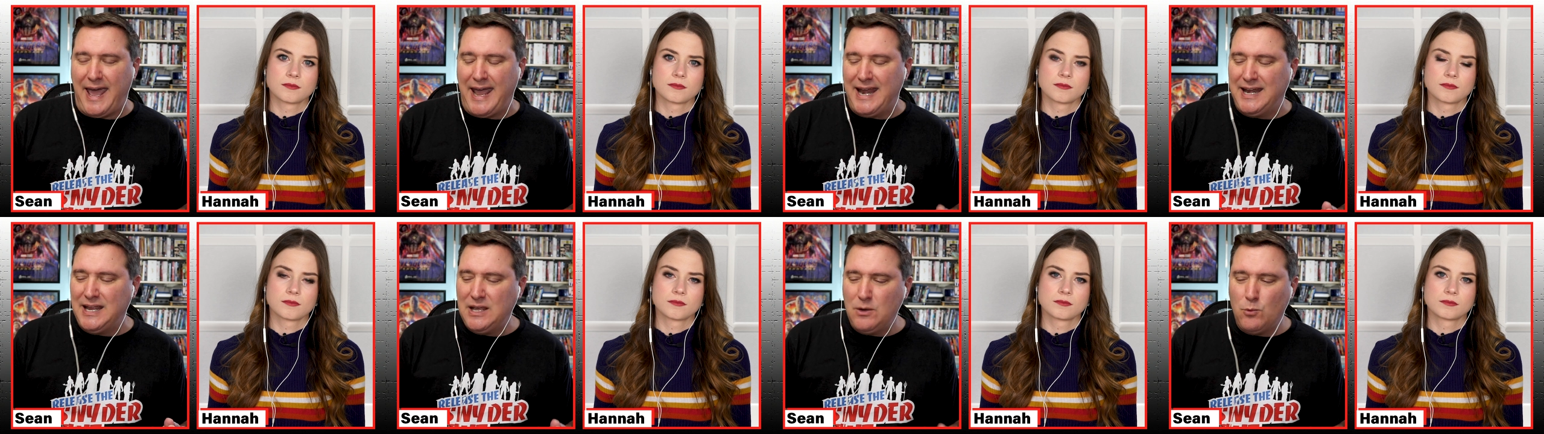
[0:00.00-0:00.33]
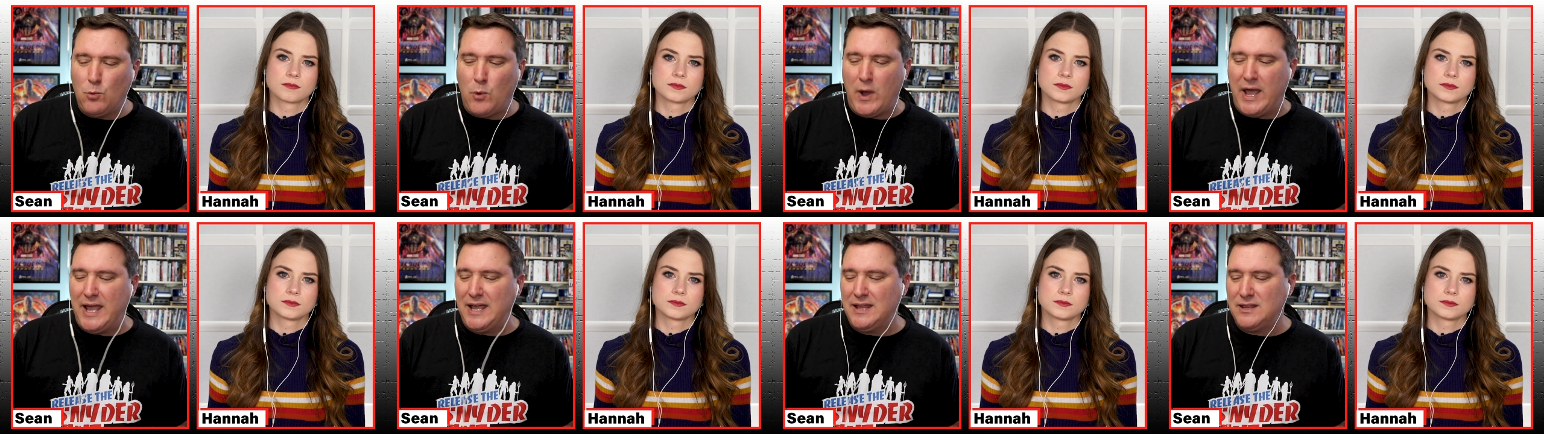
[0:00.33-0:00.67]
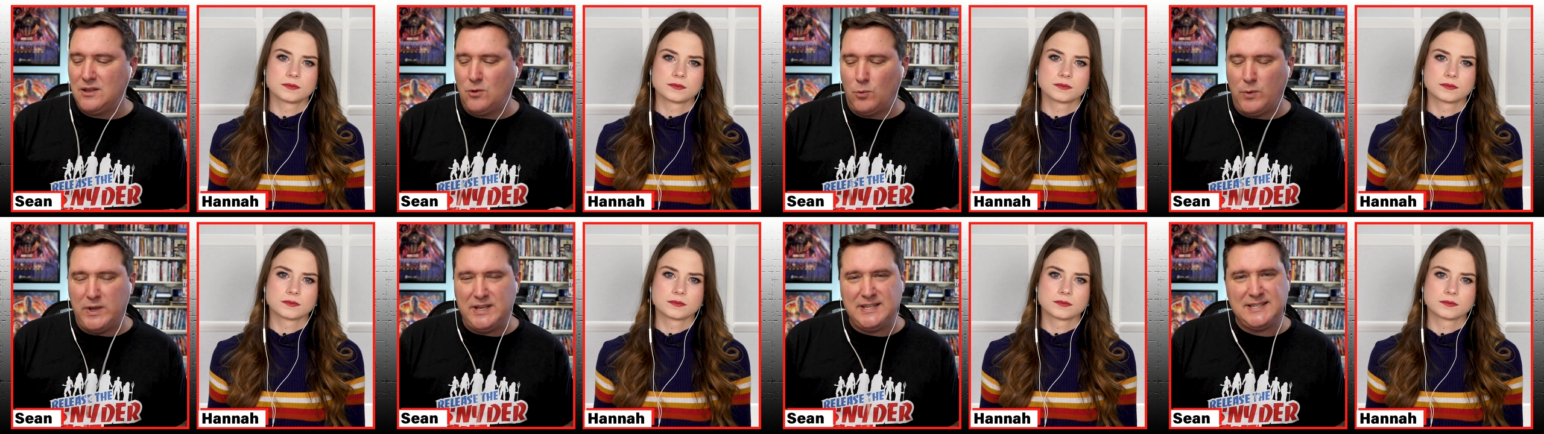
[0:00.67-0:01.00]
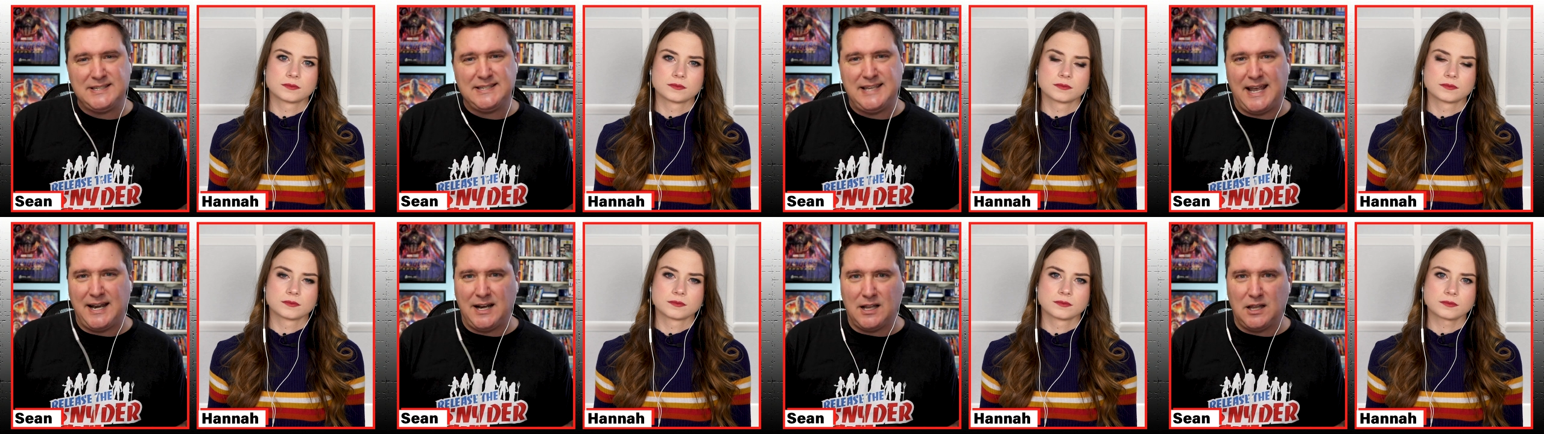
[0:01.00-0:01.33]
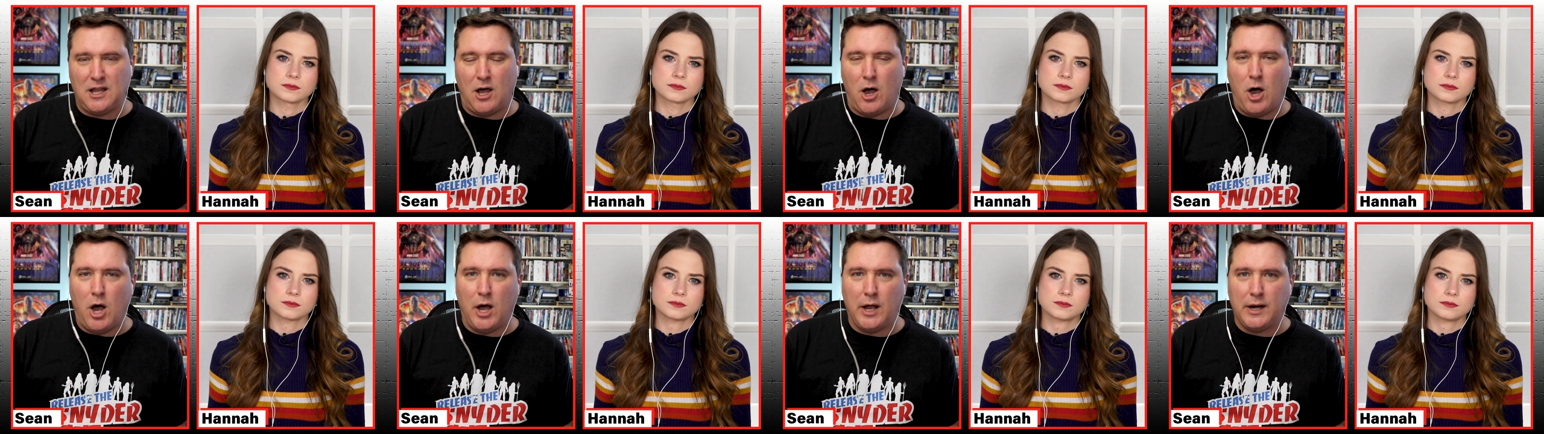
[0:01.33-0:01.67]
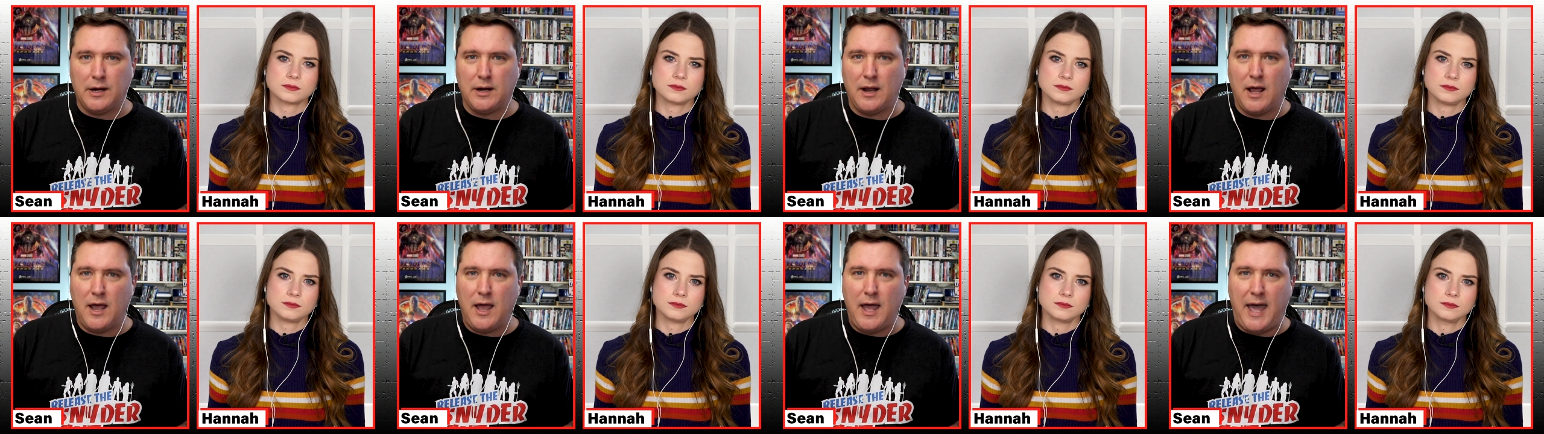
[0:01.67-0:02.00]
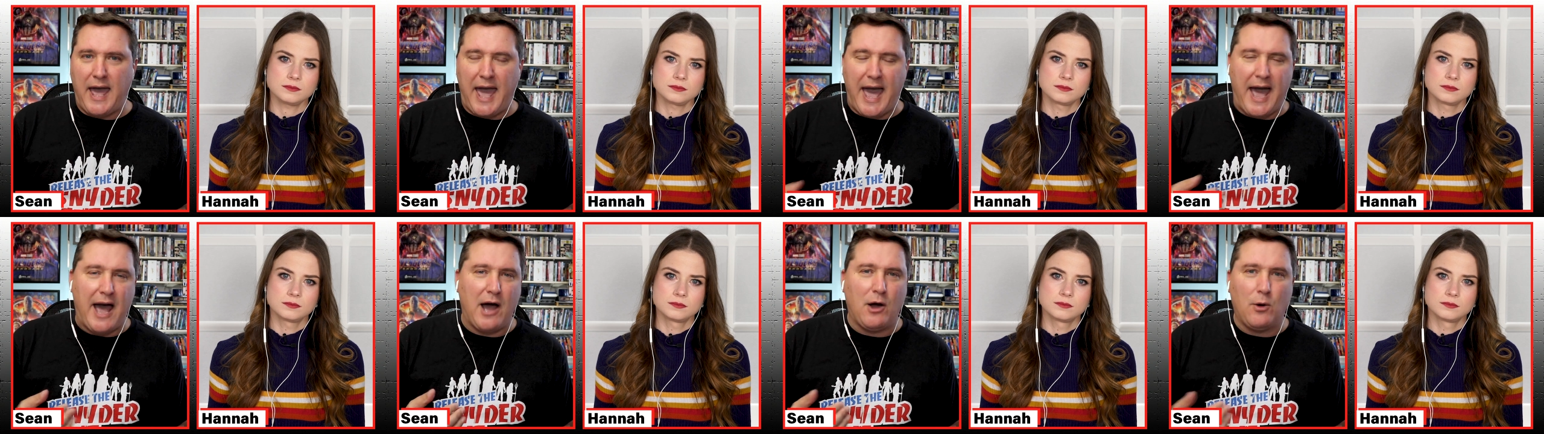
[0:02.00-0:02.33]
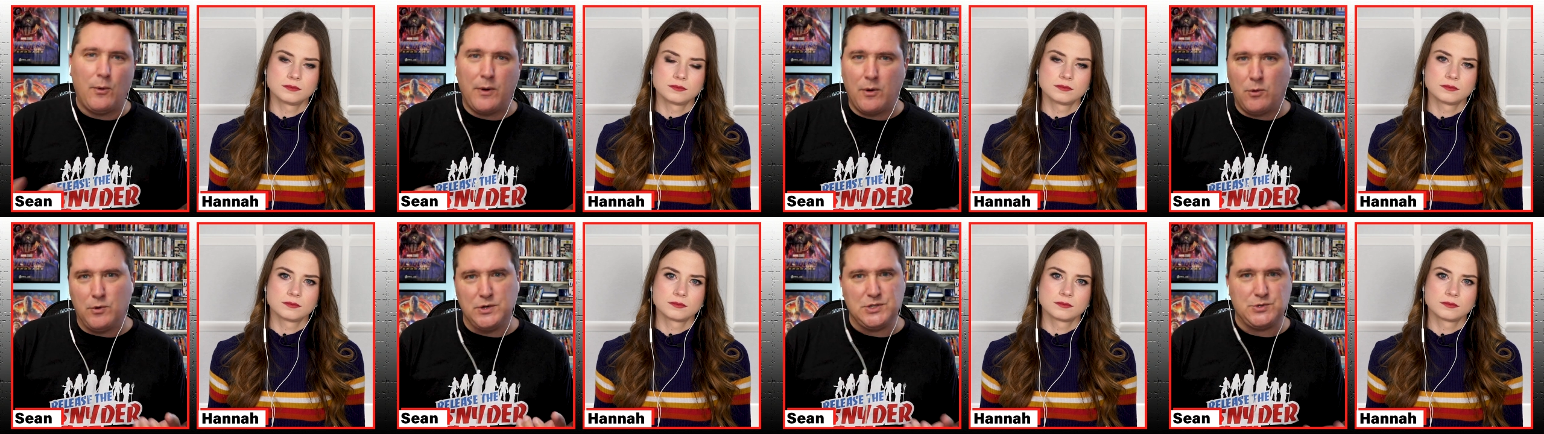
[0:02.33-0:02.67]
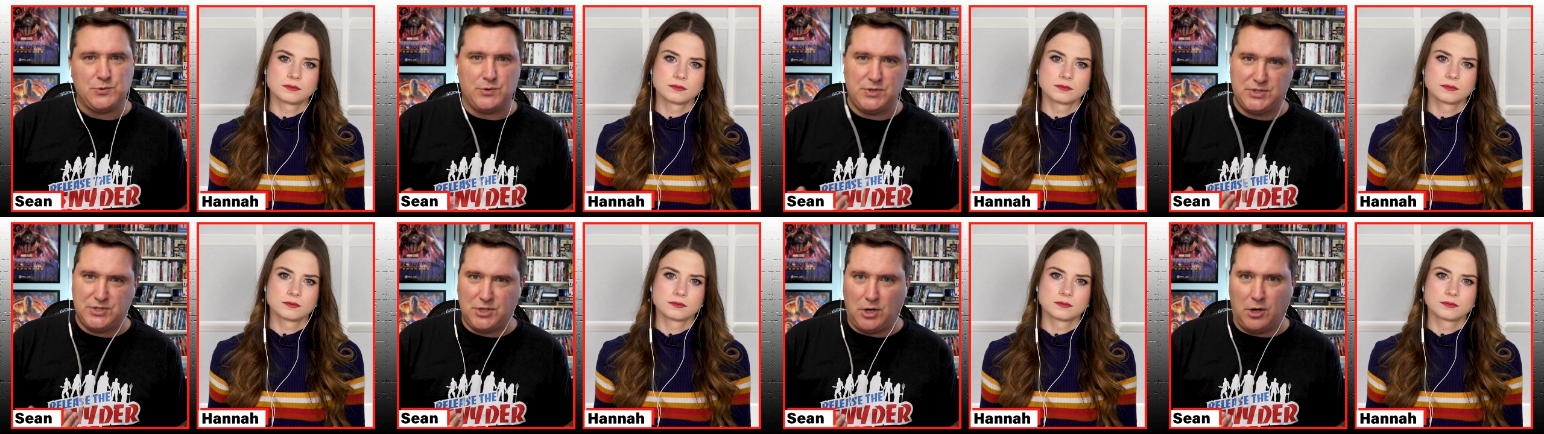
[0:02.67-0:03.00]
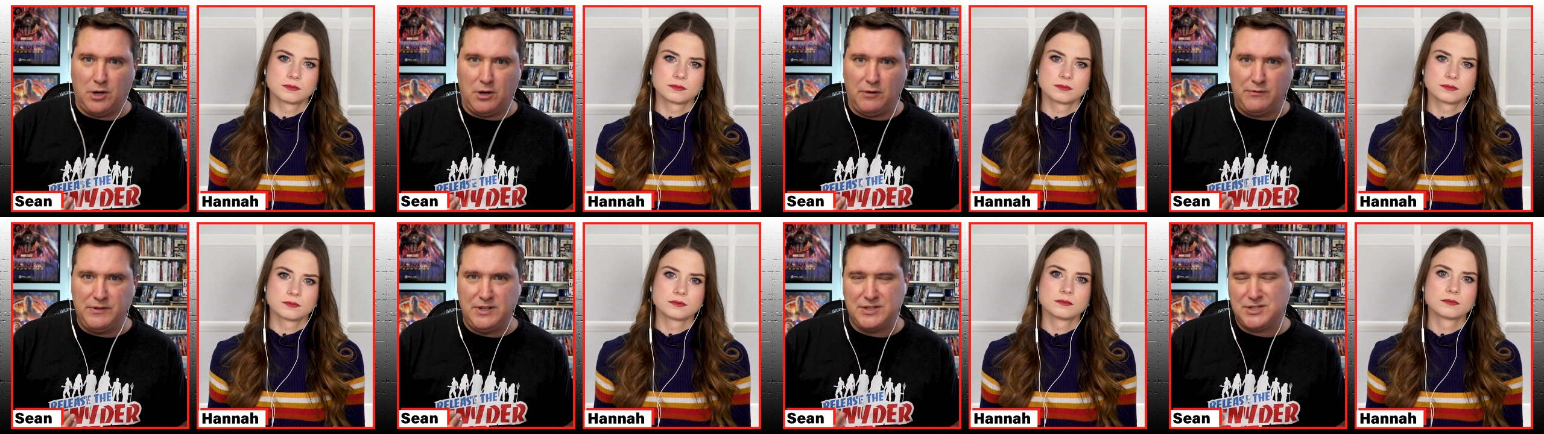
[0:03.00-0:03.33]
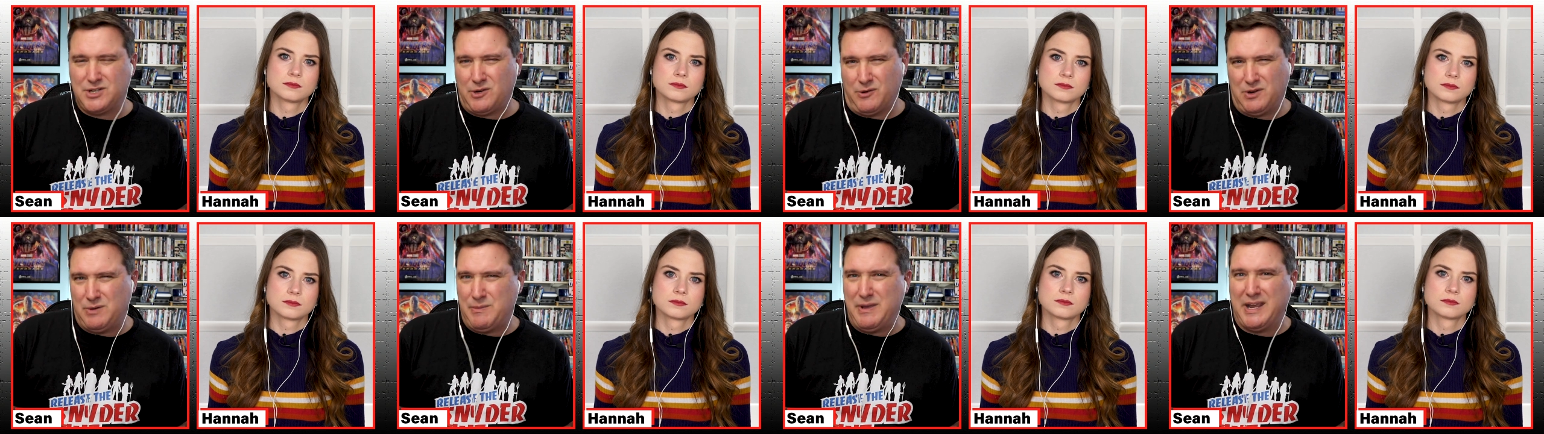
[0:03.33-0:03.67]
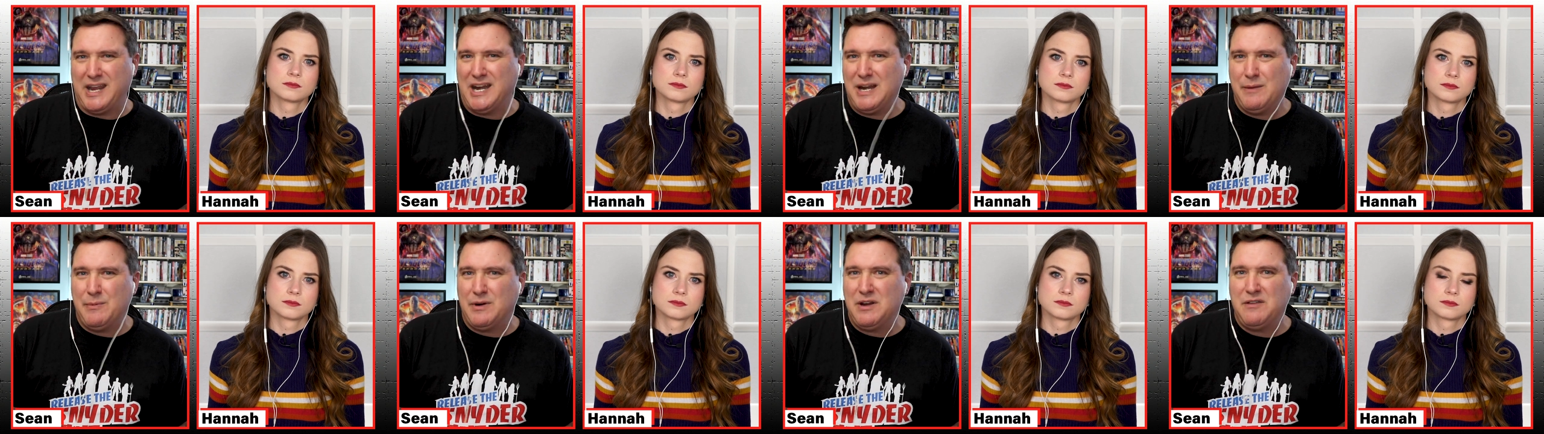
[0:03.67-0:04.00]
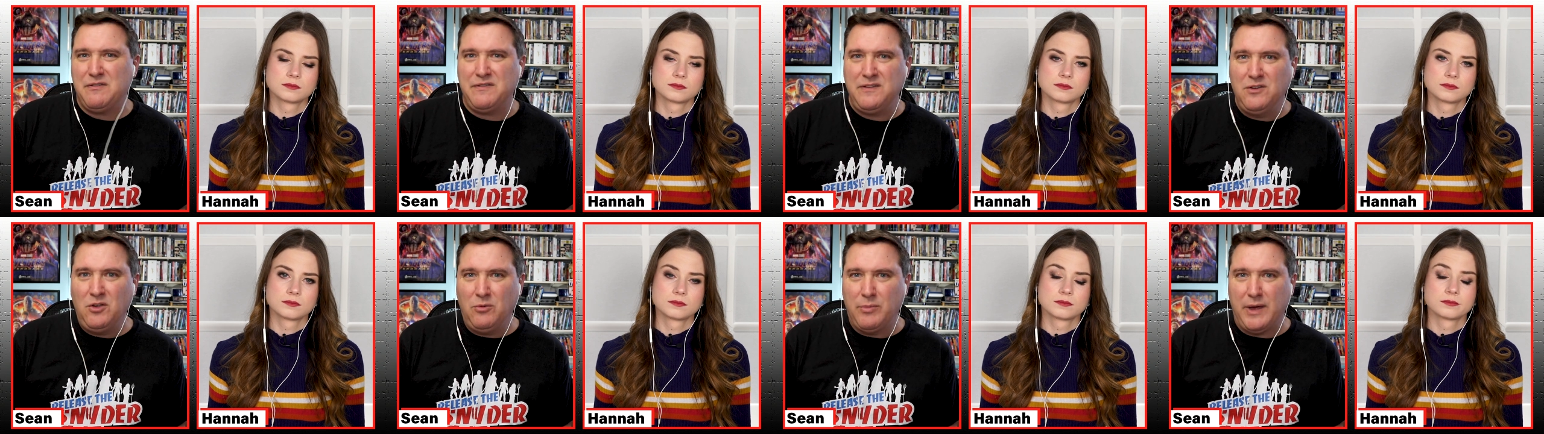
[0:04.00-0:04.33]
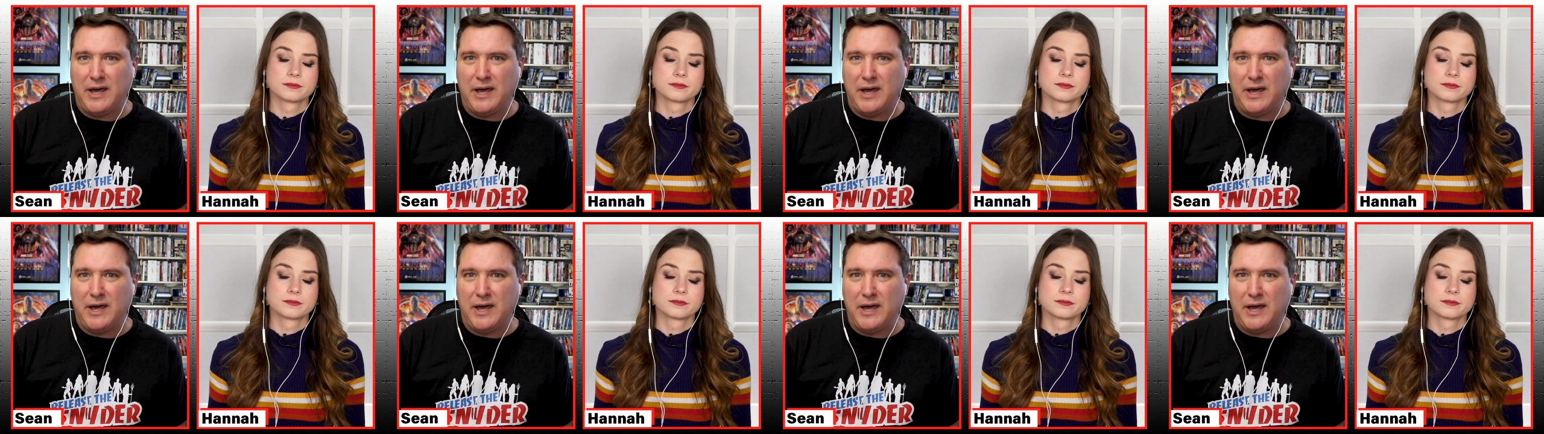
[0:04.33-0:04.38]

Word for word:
Speaker 1: any way that we settle on how it was resolved is going to make anybody feel